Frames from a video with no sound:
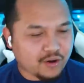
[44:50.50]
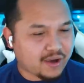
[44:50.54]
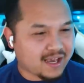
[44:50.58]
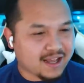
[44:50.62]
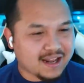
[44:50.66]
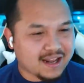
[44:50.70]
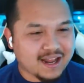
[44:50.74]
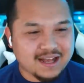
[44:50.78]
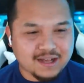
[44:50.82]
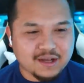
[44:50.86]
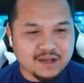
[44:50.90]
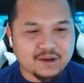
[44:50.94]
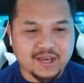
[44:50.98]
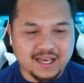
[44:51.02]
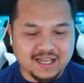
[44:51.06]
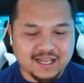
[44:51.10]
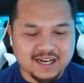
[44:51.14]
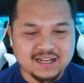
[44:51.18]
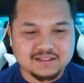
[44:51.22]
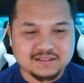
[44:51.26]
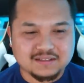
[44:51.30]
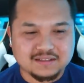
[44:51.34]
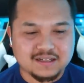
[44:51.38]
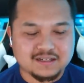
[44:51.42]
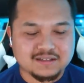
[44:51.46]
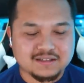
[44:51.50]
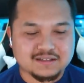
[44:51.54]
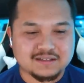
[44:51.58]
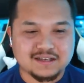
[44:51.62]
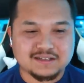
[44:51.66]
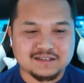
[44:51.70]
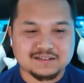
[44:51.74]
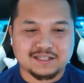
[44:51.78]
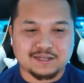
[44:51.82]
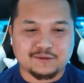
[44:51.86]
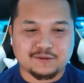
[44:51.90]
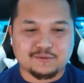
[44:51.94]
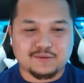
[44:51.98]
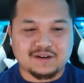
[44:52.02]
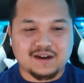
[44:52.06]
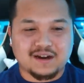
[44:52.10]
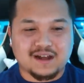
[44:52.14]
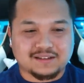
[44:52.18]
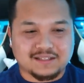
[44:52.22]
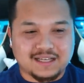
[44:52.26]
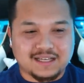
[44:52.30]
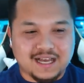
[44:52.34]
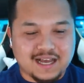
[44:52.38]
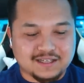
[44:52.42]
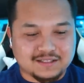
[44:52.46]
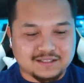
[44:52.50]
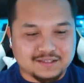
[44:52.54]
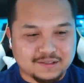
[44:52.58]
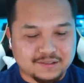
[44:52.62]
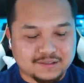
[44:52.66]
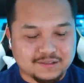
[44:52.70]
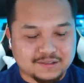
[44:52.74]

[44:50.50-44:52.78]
uh, okay. Let's, let's, let's stick with not the asshole.